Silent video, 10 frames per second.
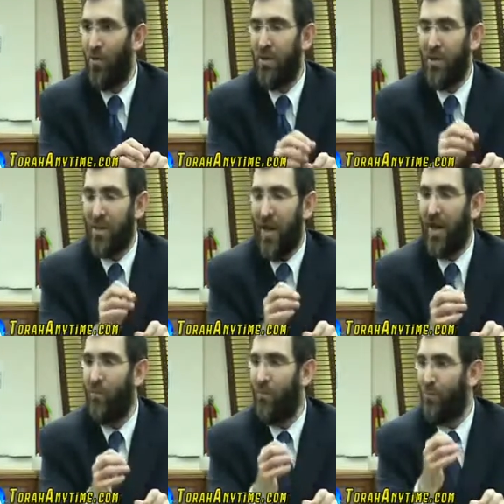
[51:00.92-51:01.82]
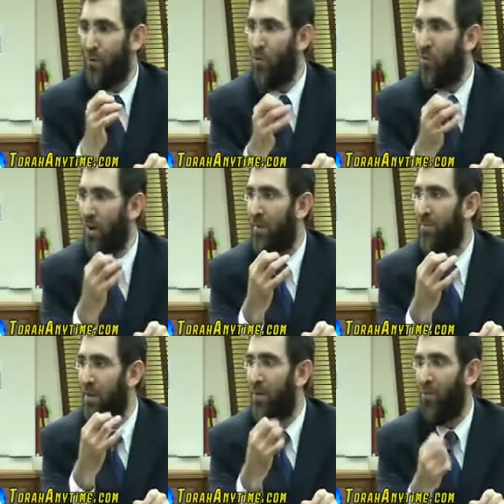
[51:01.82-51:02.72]
We're designed, we're
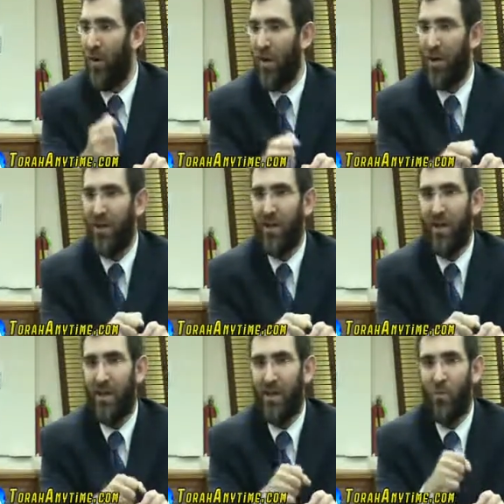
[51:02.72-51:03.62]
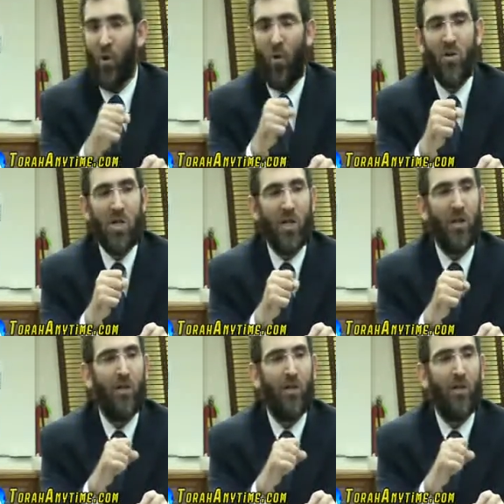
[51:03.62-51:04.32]
programmed in a way that we're always